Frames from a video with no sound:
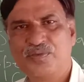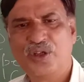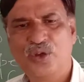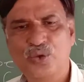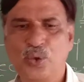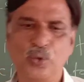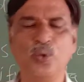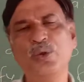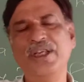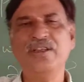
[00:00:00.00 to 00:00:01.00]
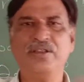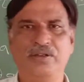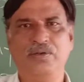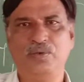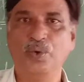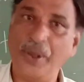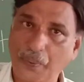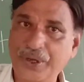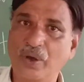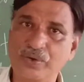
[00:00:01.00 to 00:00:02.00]
So two things today
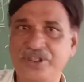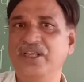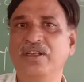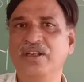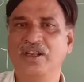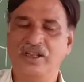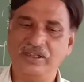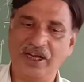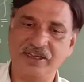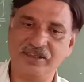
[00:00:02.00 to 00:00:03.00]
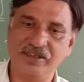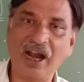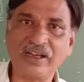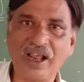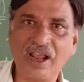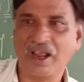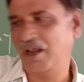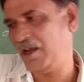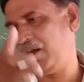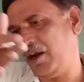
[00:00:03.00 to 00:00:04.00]
we have seen, that is data
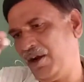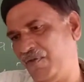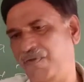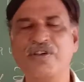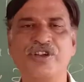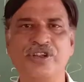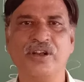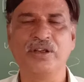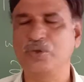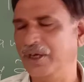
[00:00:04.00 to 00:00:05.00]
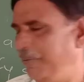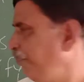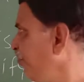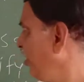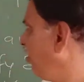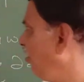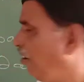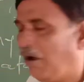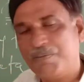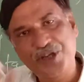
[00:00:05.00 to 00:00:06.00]
and function,
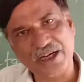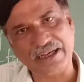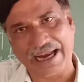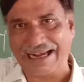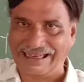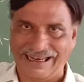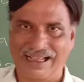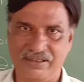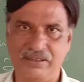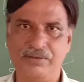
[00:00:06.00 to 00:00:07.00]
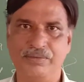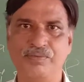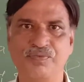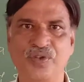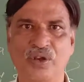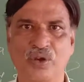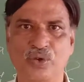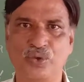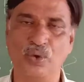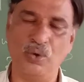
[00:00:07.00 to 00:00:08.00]
object and class.
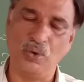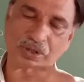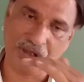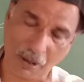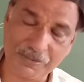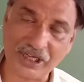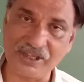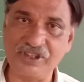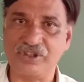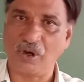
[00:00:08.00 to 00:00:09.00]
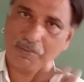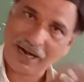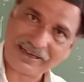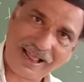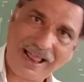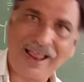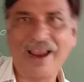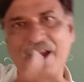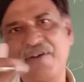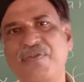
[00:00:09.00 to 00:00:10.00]
So object consists of data
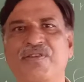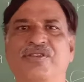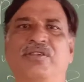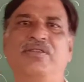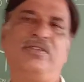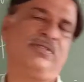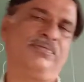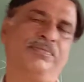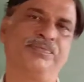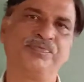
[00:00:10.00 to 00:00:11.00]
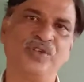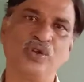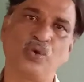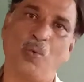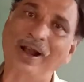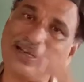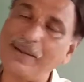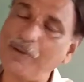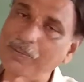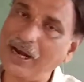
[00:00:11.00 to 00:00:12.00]
and functions. So what
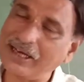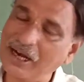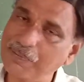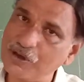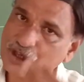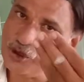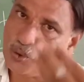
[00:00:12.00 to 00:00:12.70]
type of data and function you